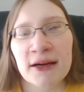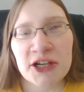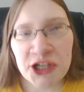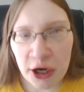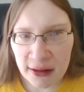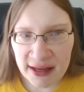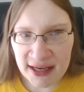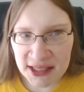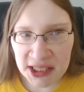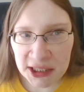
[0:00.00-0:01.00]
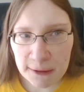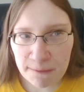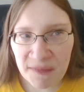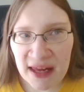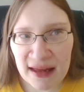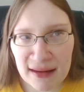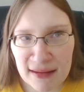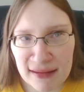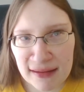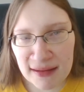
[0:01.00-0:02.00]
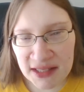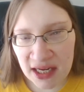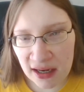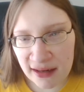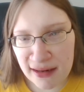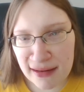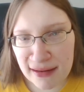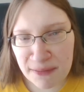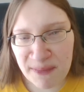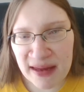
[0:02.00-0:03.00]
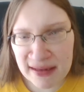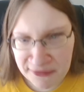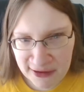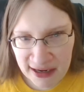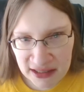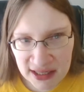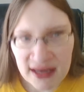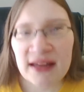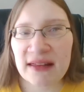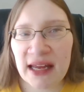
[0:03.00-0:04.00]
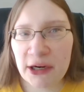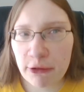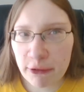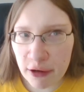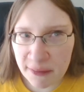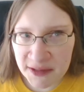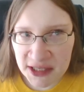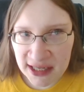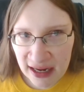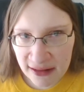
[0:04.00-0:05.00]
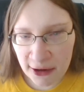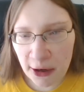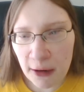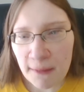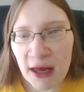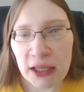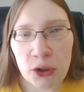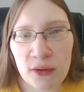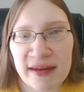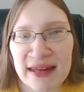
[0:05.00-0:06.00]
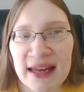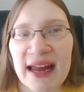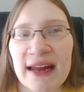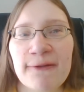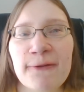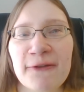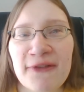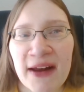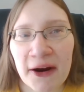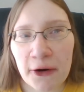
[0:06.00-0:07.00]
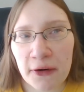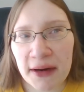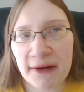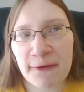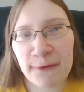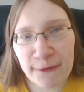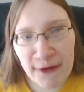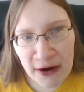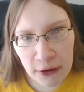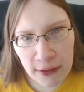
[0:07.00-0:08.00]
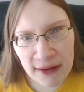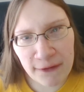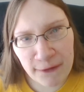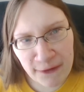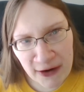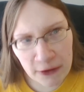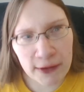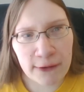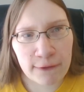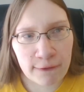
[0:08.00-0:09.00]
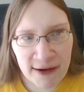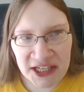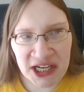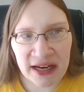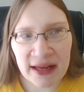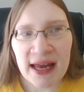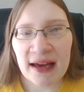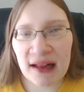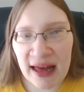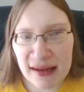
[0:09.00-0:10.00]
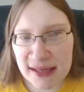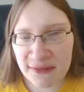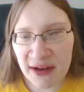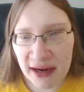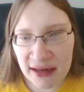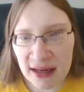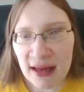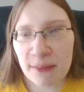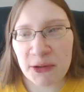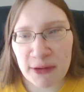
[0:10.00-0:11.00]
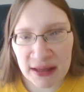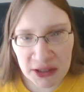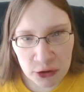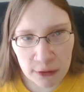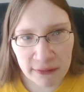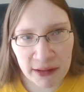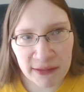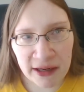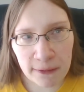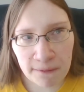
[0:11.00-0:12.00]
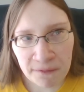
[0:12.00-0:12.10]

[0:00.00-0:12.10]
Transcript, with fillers: Charlotte, is Tiana's best friend. They grew up together. You can see a very, very, very rigid class divide between the two of them, though.